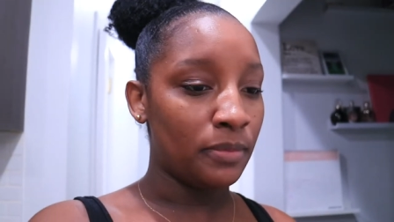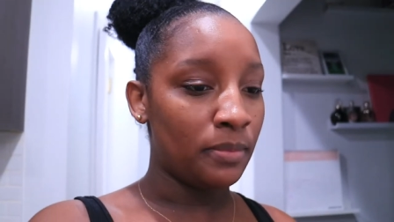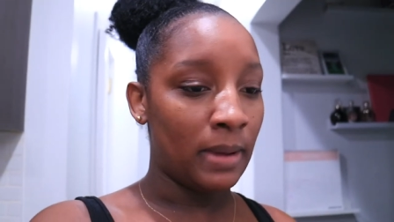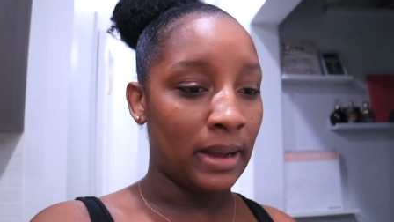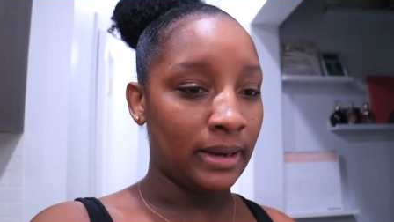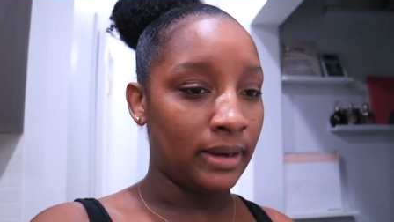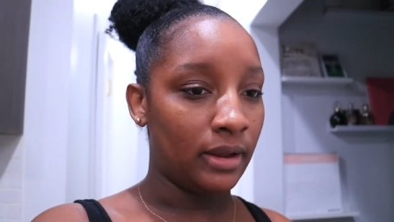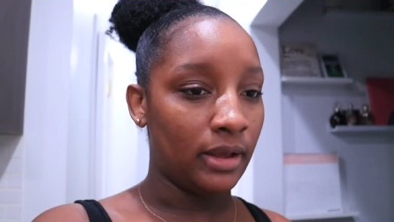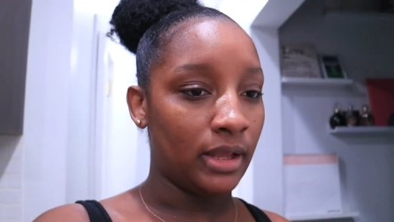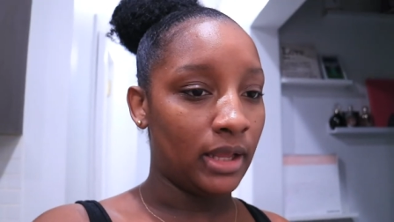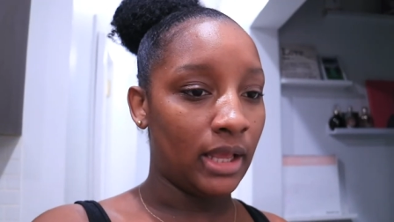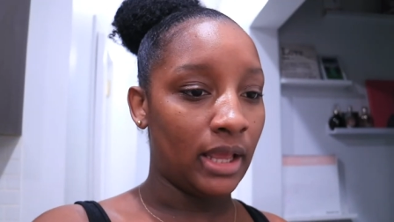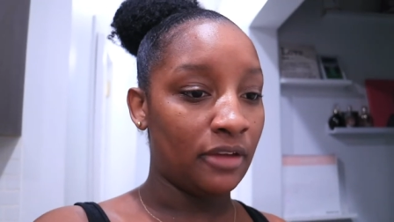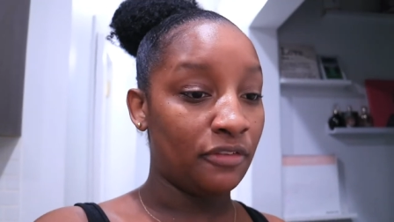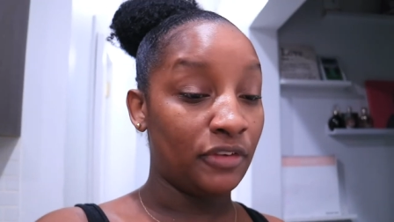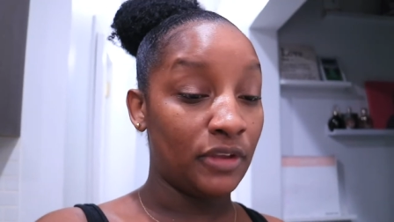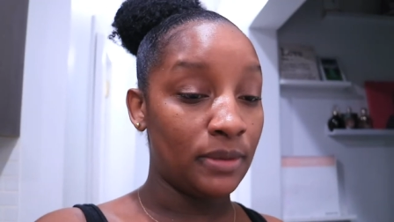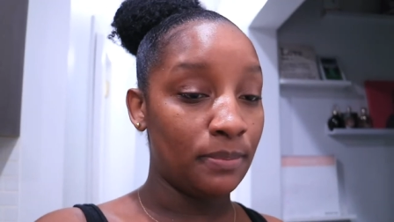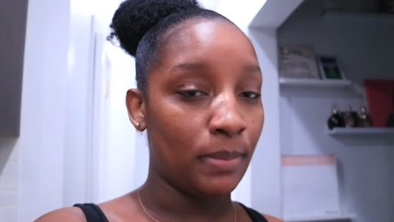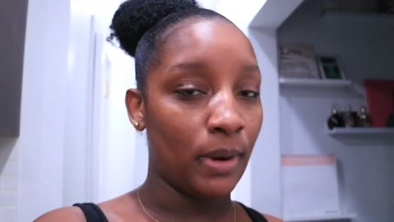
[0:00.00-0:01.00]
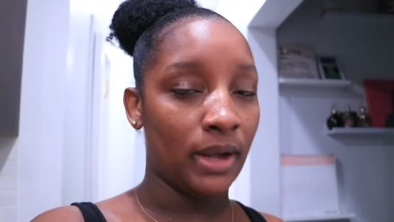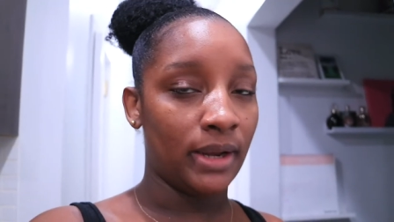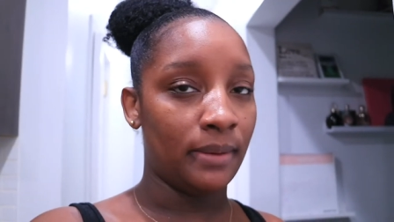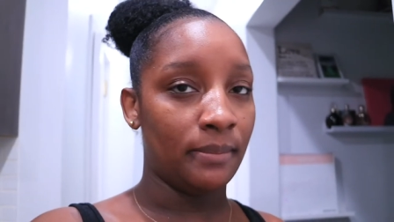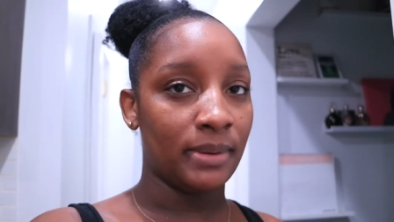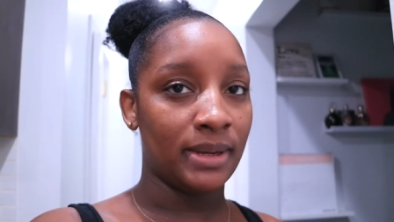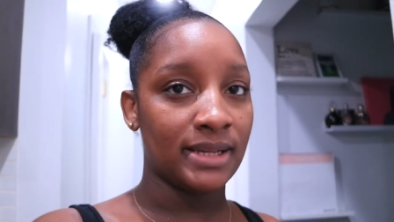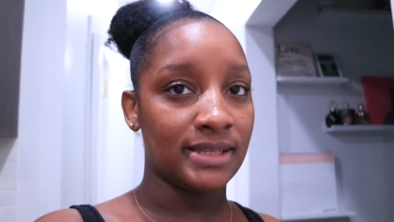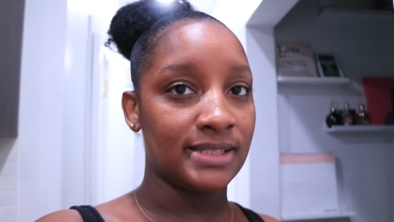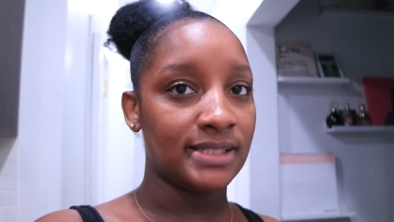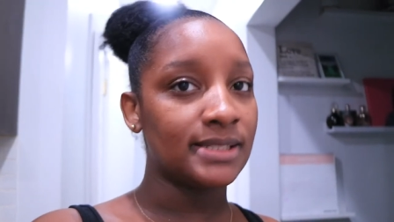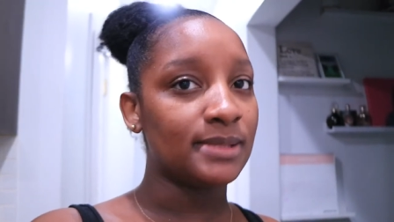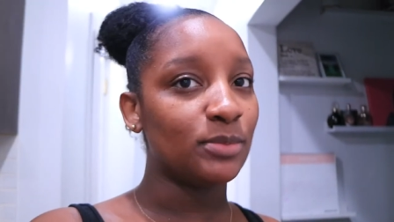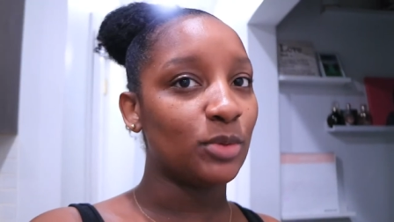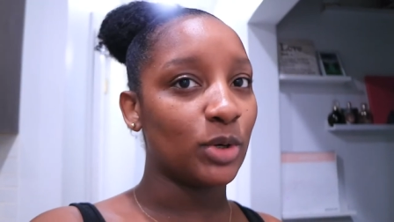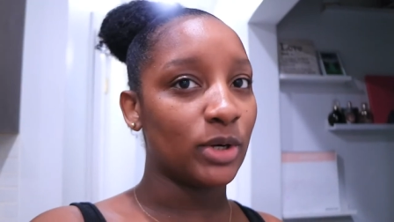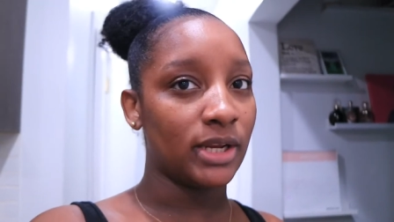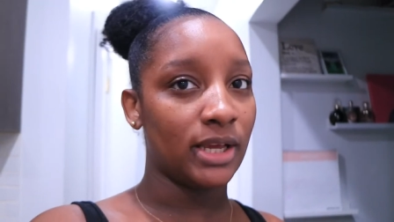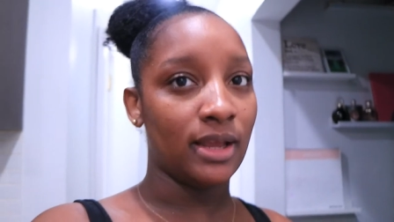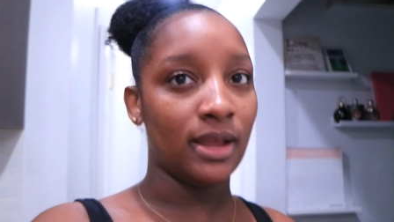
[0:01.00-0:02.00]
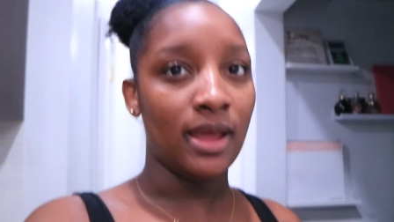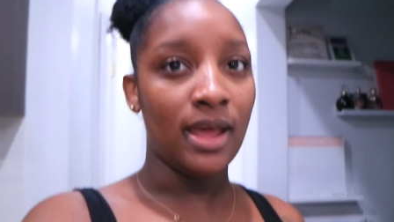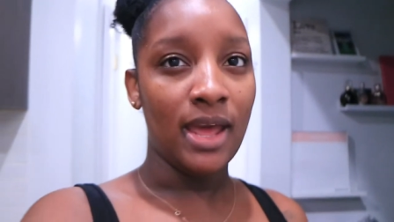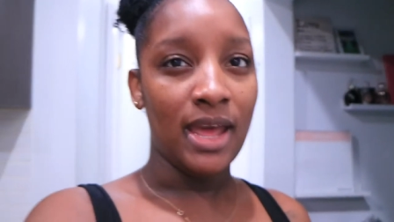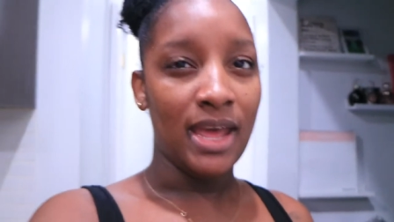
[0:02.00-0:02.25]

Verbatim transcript: he buy if he bought it because this morning